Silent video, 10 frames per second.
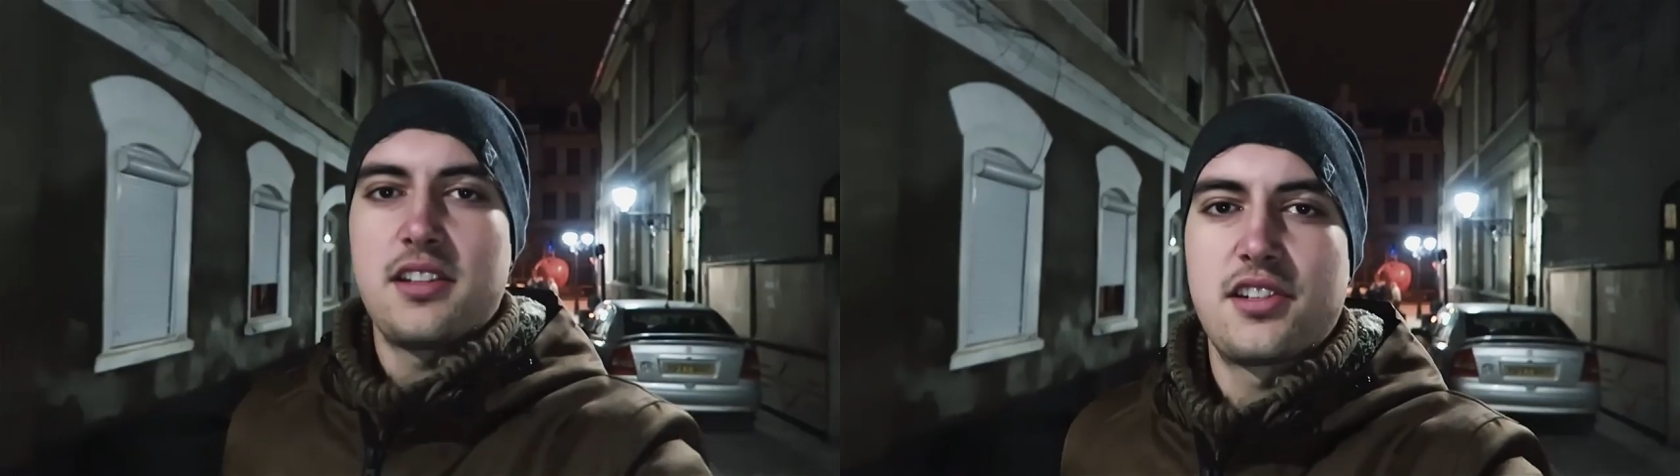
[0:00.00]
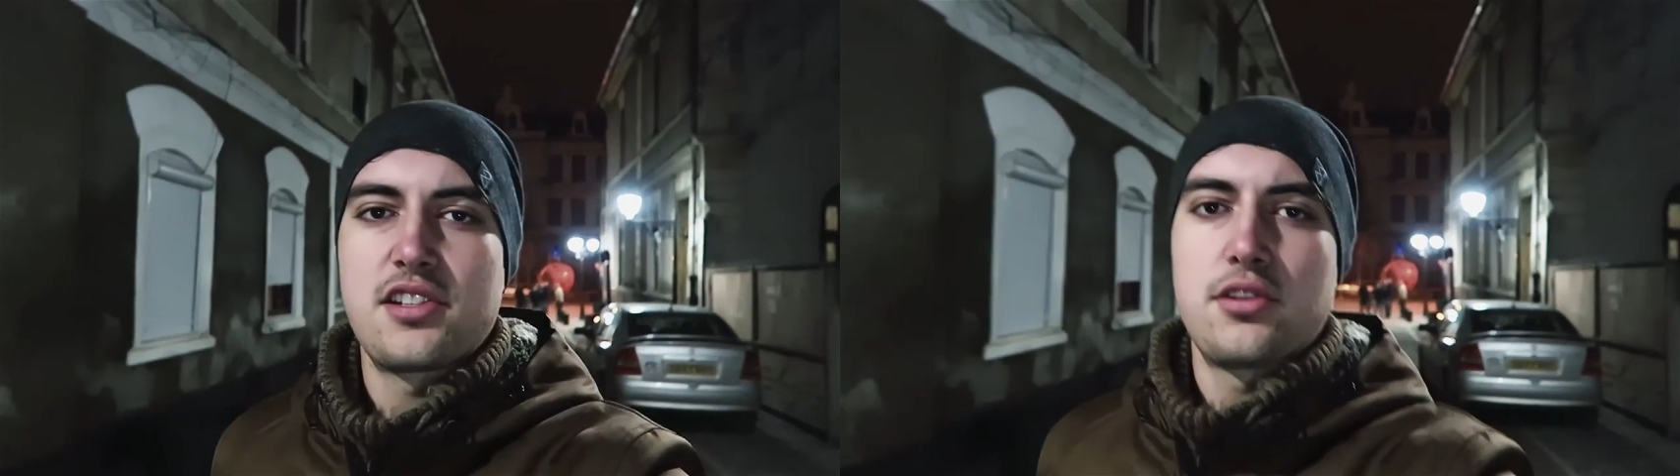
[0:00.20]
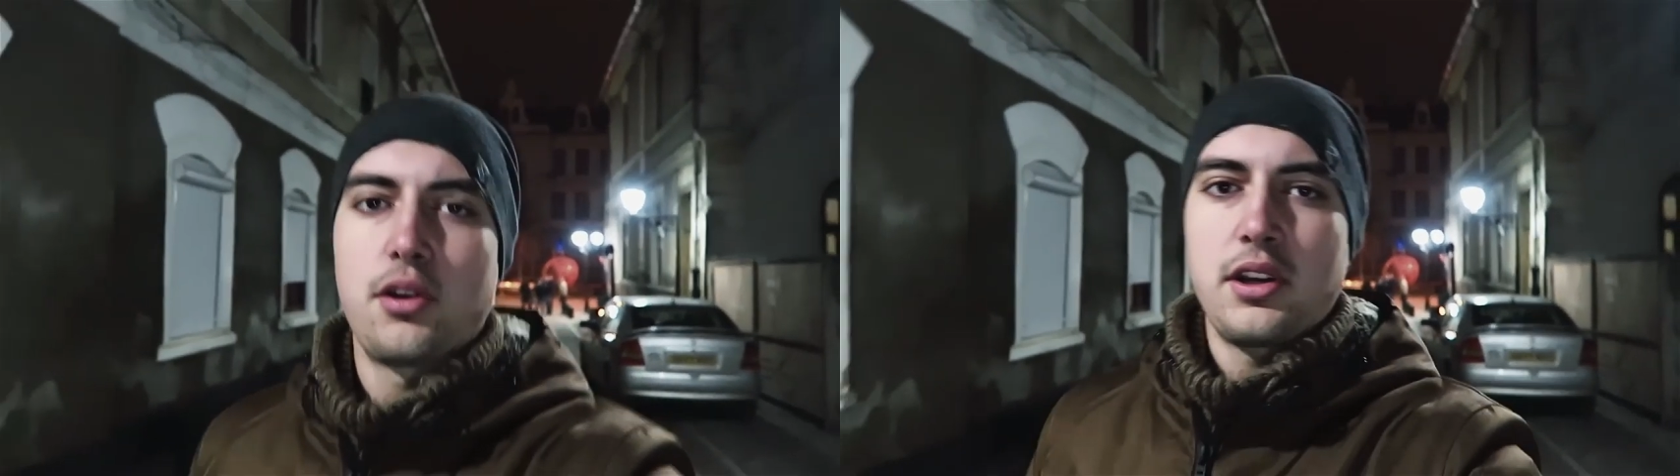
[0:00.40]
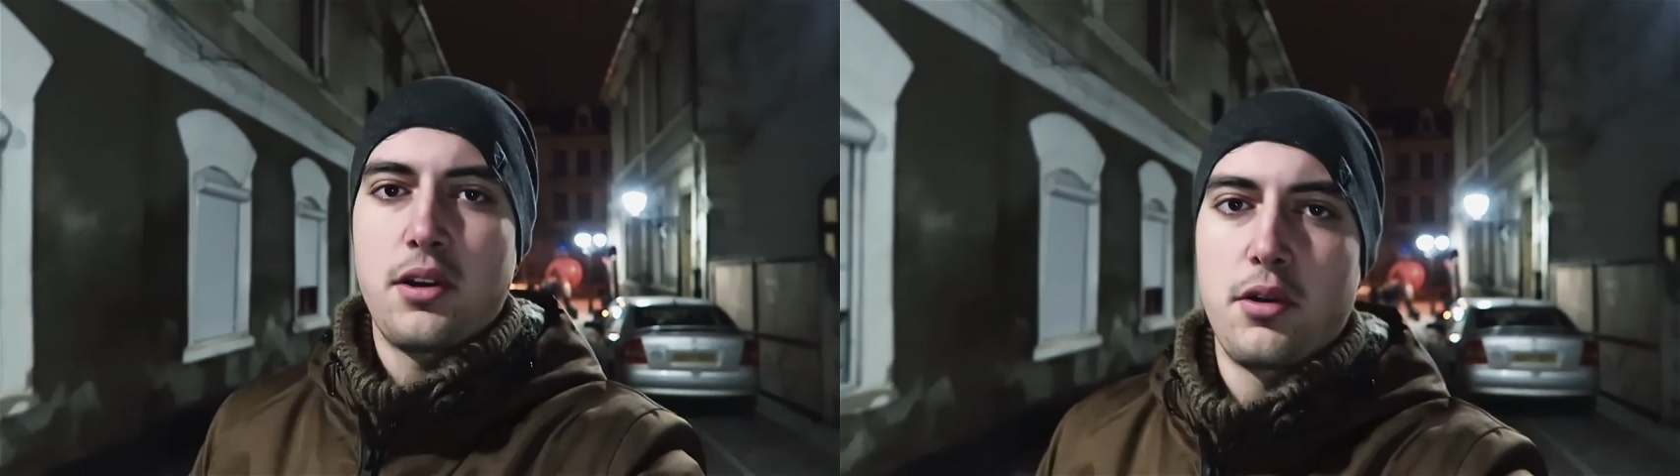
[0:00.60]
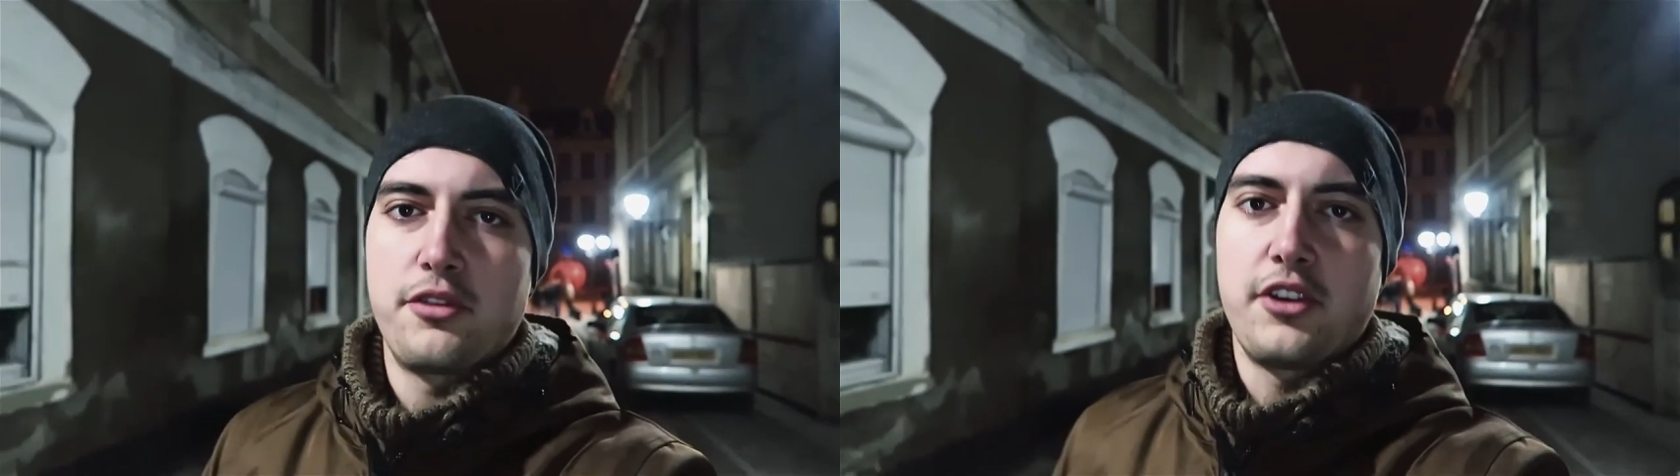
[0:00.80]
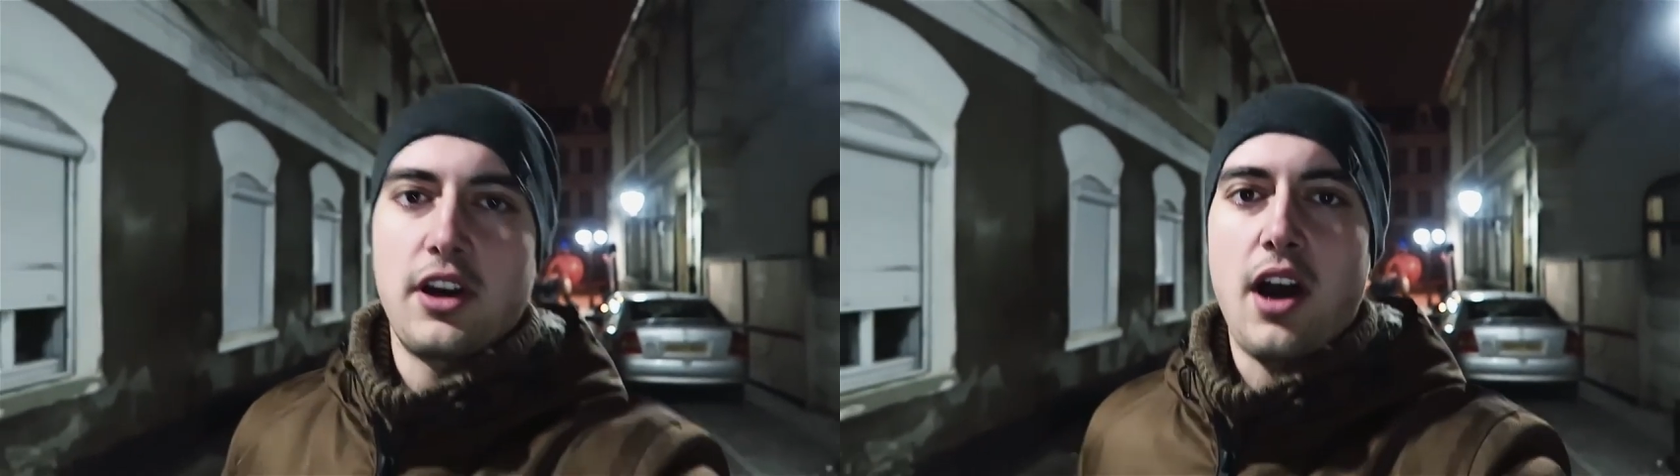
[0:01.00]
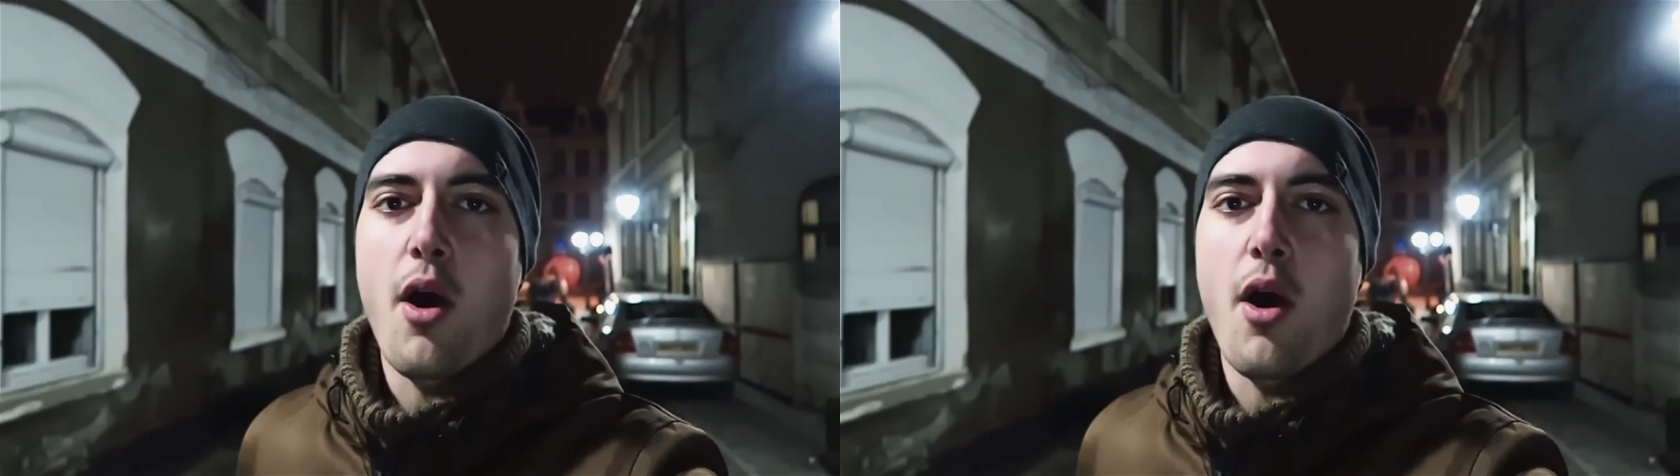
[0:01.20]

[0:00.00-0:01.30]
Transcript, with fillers: It's the story of uh,